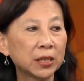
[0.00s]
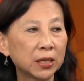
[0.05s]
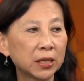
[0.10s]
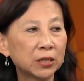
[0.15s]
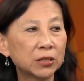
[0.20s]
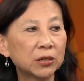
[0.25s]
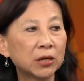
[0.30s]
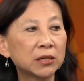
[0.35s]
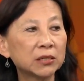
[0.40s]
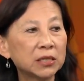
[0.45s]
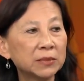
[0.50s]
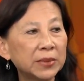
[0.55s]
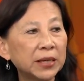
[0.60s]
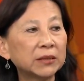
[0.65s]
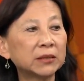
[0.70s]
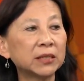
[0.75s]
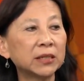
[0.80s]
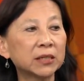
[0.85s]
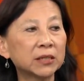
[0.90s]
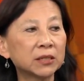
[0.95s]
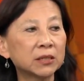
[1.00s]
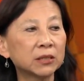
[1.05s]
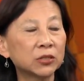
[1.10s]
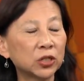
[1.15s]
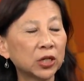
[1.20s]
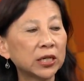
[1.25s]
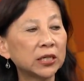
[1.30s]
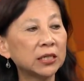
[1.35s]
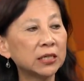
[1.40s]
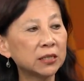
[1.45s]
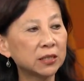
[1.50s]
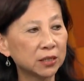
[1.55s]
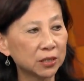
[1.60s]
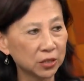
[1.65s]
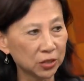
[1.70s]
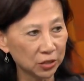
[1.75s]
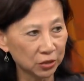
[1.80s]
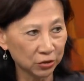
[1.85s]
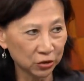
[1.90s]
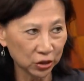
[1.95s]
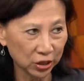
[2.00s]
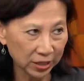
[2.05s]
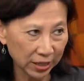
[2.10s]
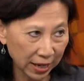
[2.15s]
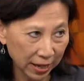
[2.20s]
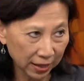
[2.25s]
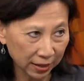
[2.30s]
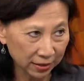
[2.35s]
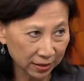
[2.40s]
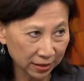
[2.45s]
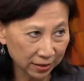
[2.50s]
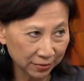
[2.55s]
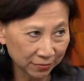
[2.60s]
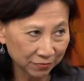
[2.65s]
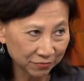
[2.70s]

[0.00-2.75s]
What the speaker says: it talks about the Chinese Exclusion Act.